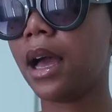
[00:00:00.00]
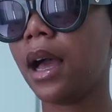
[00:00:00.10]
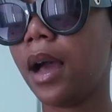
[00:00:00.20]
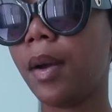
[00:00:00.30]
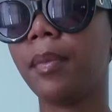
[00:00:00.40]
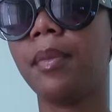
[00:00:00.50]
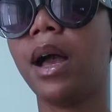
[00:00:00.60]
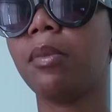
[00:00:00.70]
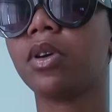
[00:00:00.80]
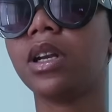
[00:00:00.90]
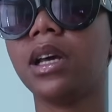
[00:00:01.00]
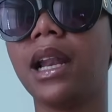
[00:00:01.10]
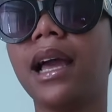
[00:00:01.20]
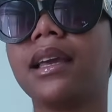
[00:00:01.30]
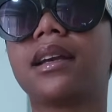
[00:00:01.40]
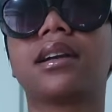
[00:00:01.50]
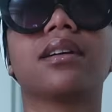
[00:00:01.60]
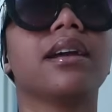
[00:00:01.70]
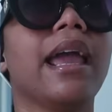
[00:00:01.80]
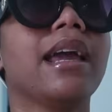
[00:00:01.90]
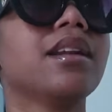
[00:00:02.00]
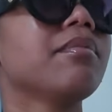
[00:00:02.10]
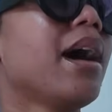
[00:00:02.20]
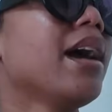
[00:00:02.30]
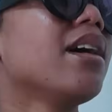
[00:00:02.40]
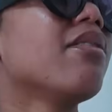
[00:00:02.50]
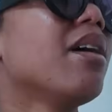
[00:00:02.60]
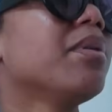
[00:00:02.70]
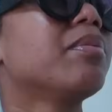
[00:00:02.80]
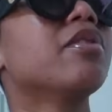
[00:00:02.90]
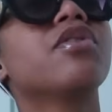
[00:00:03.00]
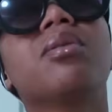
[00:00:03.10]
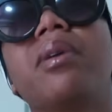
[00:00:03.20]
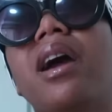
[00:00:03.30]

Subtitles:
I'm gonna like end my Arabic perfume